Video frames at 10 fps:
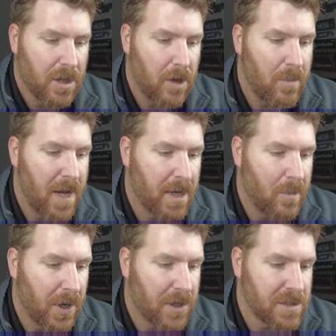Little Micah
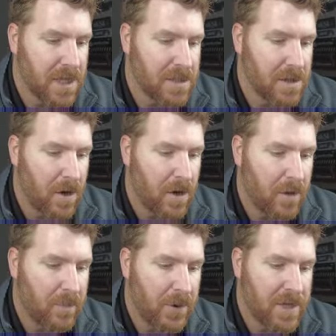Parsons.
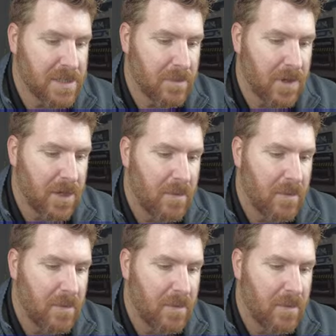R. Prizm.